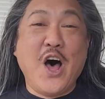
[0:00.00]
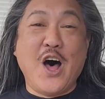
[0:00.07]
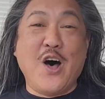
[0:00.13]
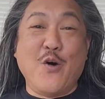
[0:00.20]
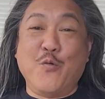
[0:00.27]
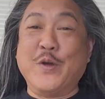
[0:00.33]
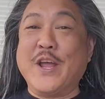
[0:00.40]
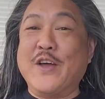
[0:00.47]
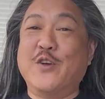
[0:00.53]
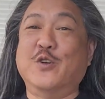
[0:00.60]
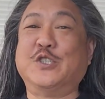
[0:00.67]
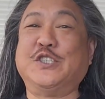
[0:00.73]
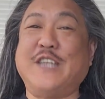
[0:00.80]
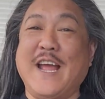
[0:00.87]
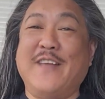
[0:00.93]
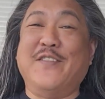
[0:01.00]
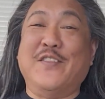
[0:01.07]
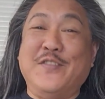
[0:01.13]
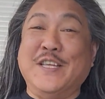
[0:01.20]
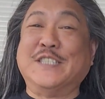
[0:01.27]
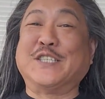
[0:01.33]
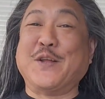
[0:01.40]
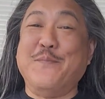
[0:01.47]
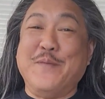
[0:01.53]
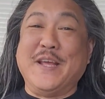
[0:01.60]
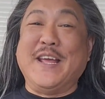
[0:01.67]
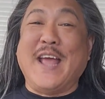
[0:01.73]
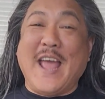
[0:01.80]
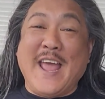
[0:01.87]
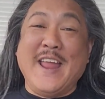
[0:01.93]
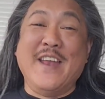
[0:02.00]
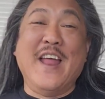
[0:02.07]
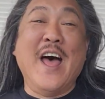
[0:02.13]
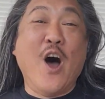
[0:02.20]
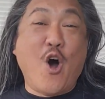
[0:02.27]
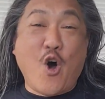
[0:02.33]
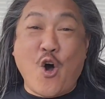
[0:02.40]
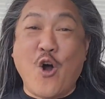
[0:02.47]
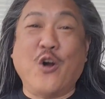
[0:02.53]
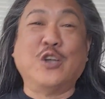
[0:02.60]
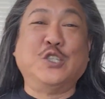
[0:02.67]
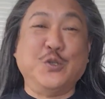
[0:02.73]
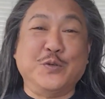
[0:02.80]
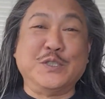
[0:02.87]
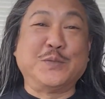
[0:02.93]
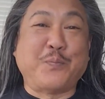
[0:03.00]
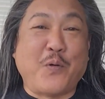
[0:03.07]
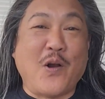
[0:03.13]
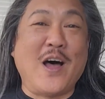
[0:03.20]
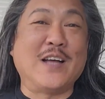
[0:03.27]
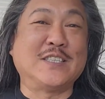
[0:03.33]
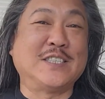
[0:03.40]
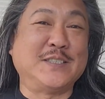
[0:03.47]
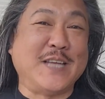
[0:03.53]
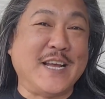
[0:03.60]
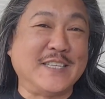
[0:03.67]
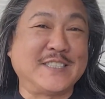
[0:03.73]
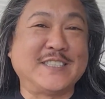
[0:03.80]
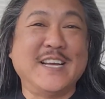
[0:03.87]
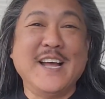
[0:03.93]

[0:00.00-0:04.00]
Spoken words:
we understand that this can be an arduous process,